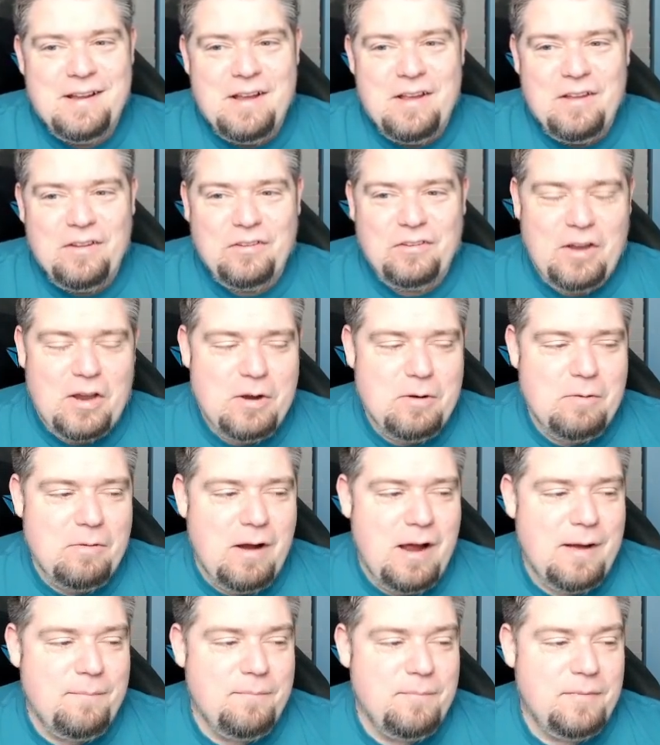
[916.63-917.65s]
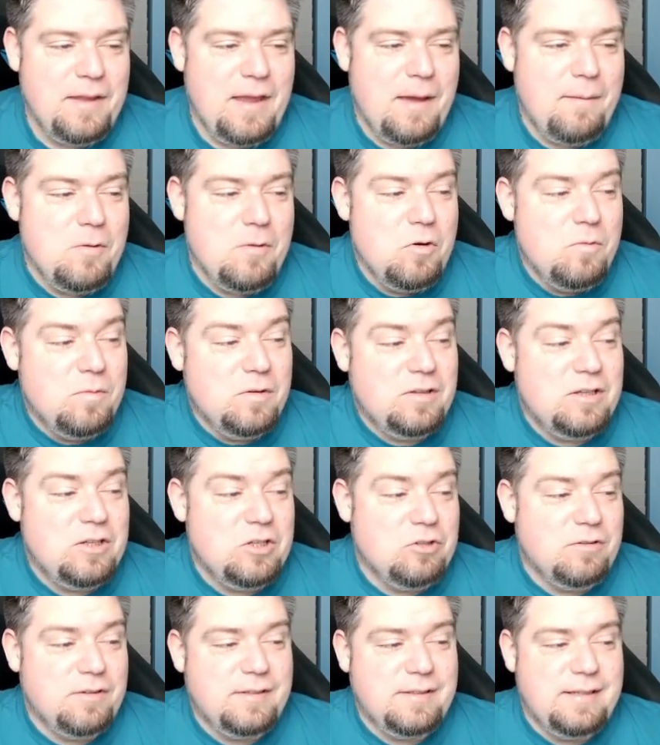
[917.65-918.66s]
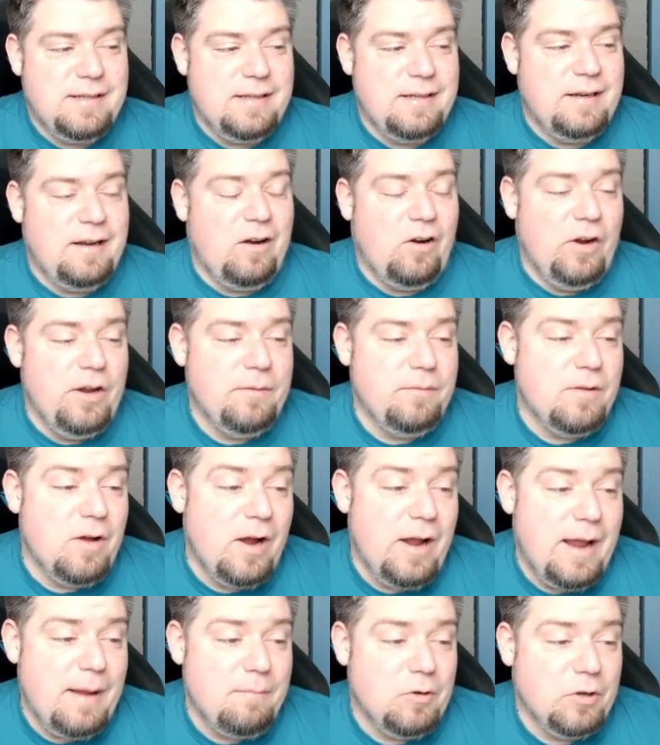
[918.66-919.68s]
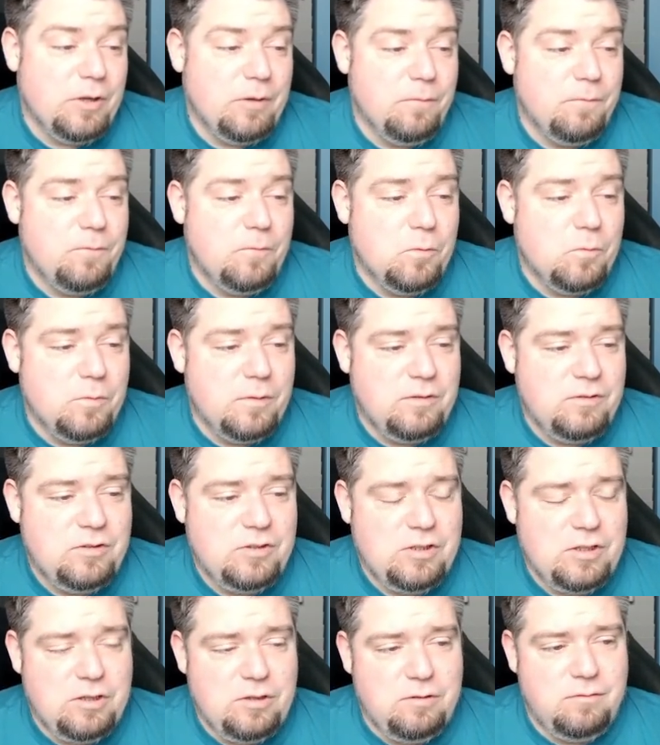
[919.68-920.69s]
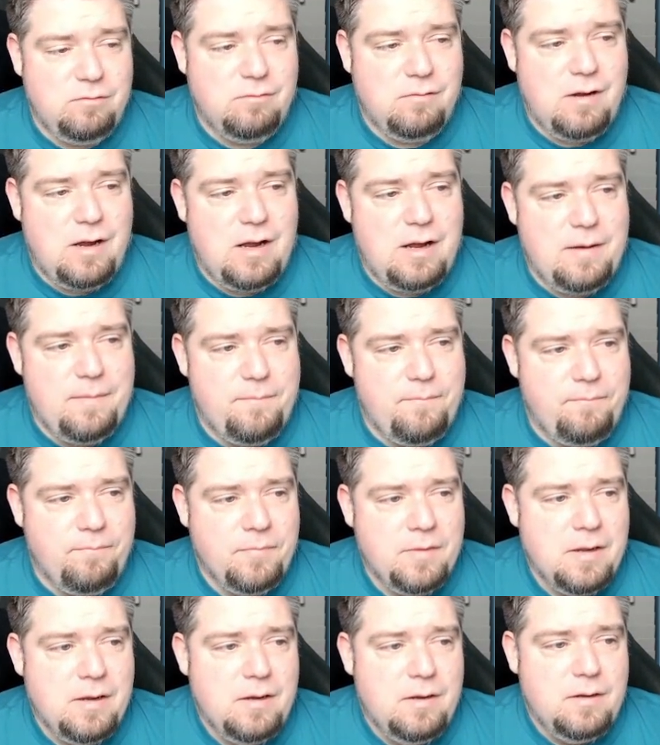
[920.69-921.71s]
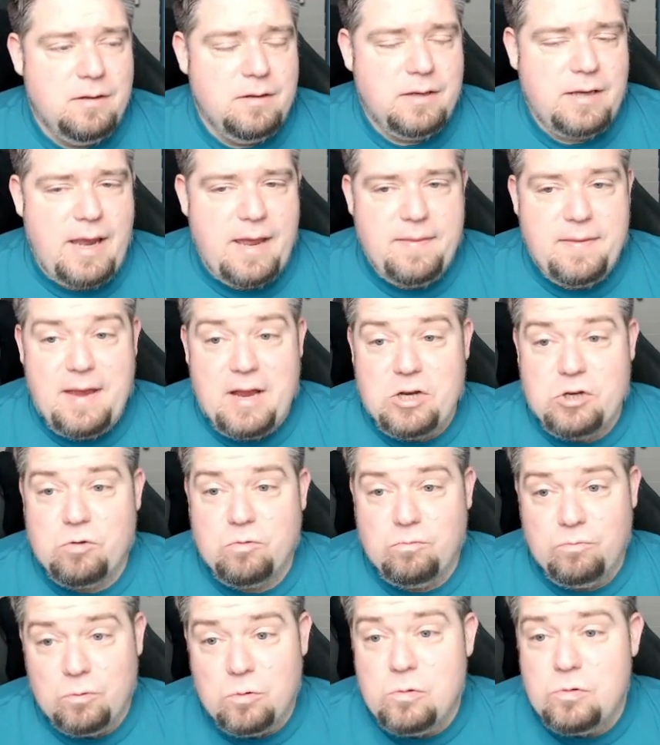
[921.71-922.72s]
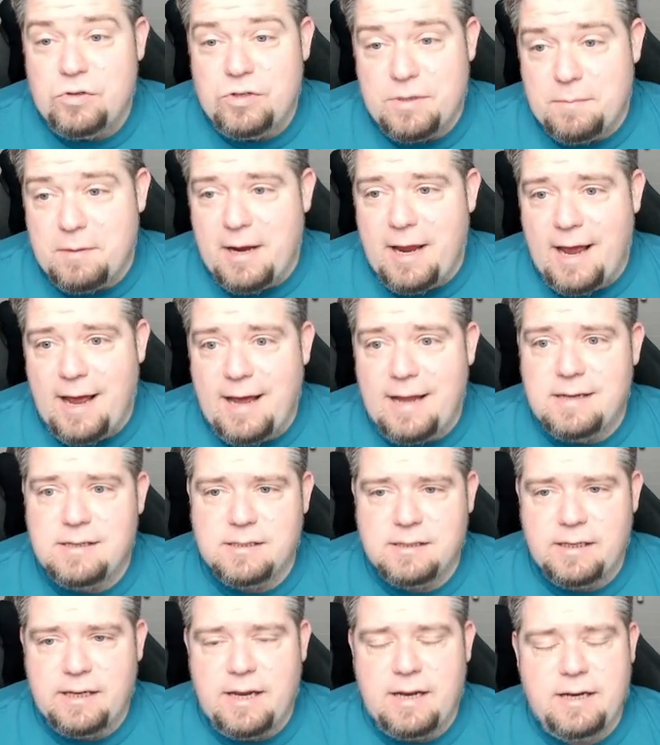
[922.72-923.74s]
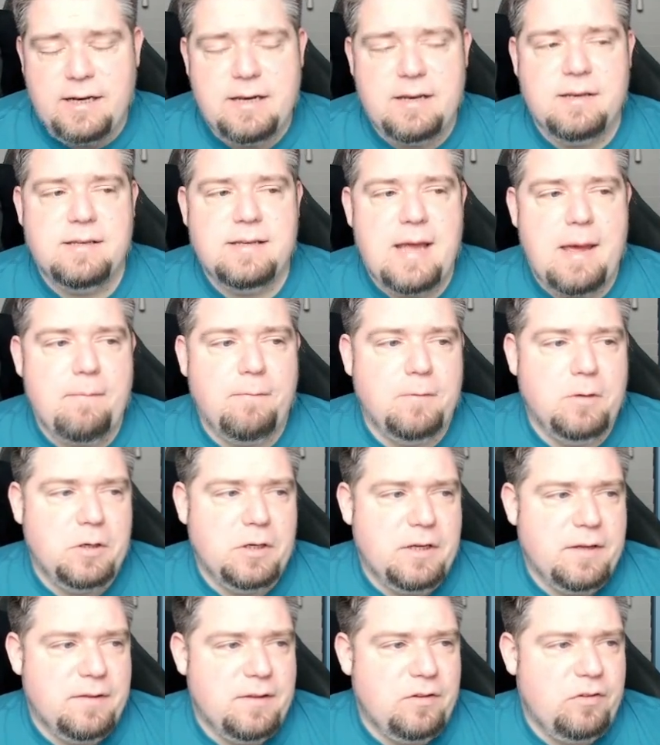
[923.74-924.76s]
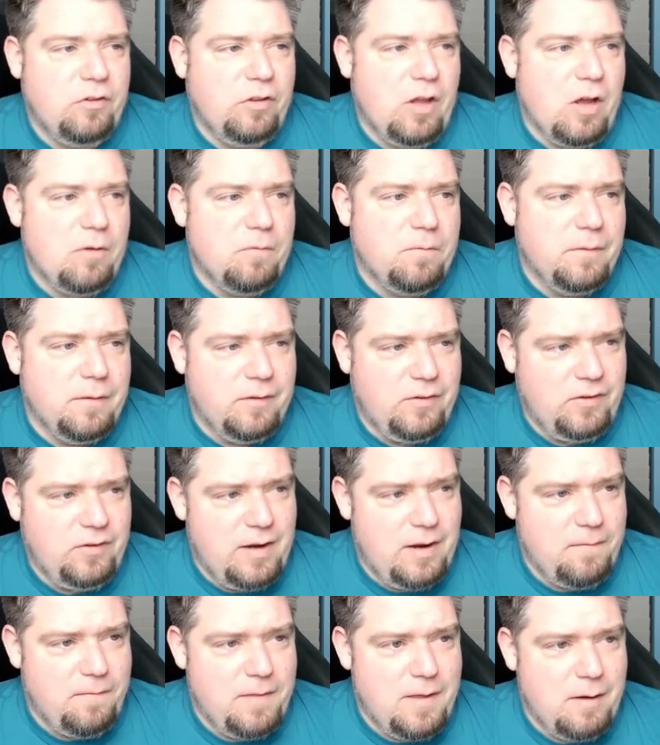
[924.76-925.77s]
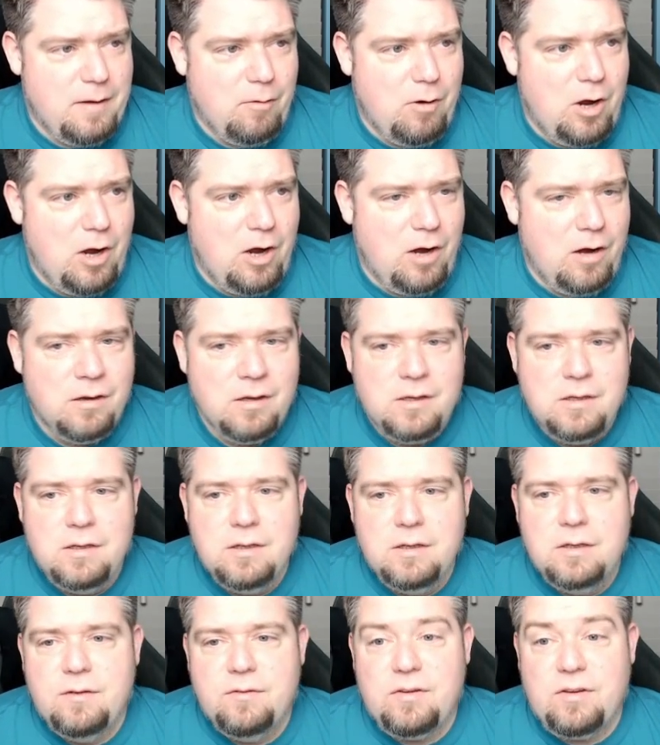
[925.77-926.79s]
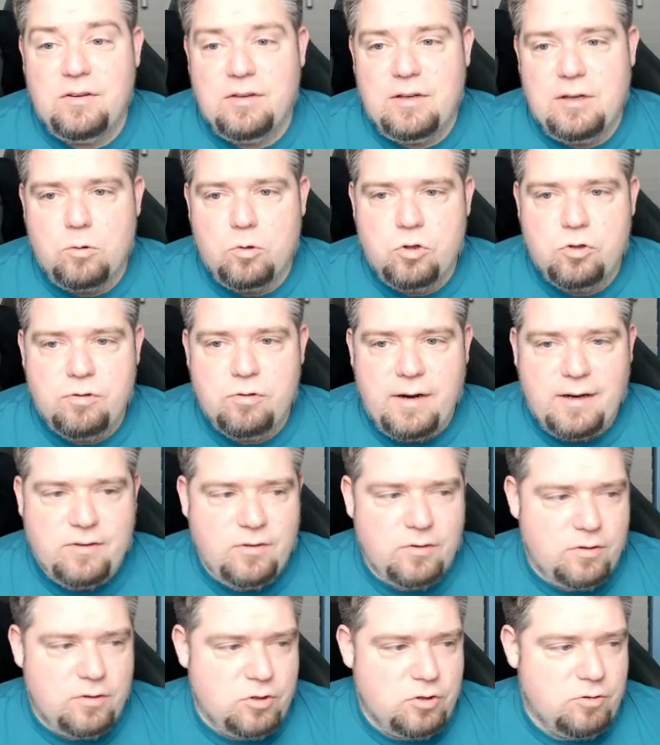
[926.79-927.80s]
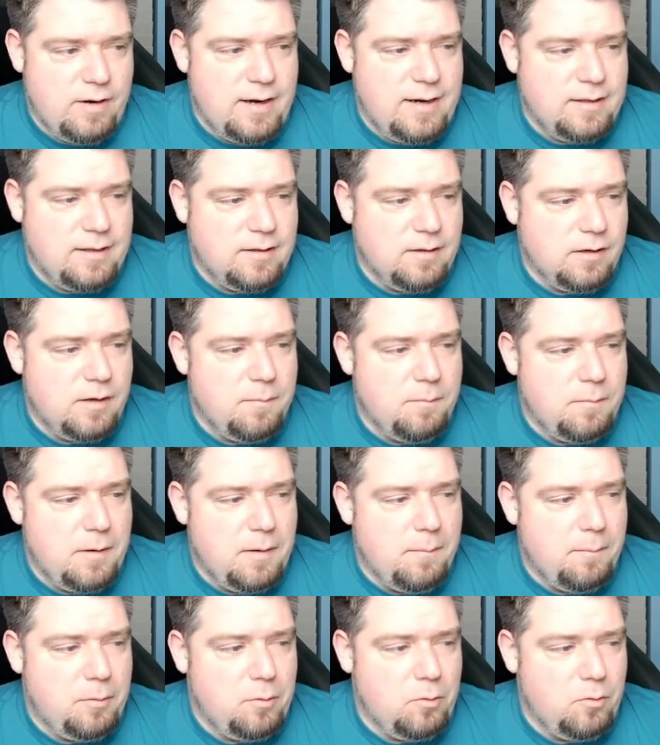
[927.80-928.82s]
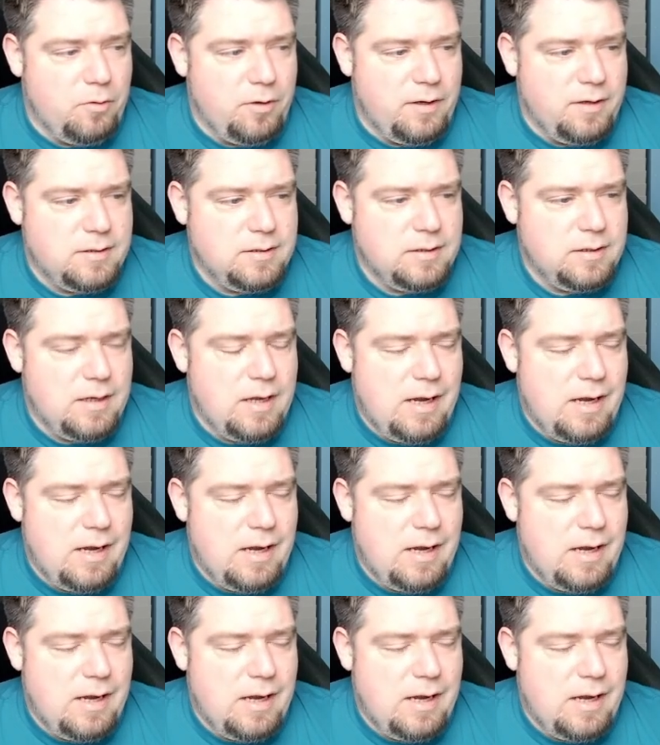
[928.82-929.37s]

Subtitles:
So, movement's interesting. I am looking forward to getting the actual rules in my hand and getting an in-depth look at this stuff and see if there are these little tricks of the trade that can be employed.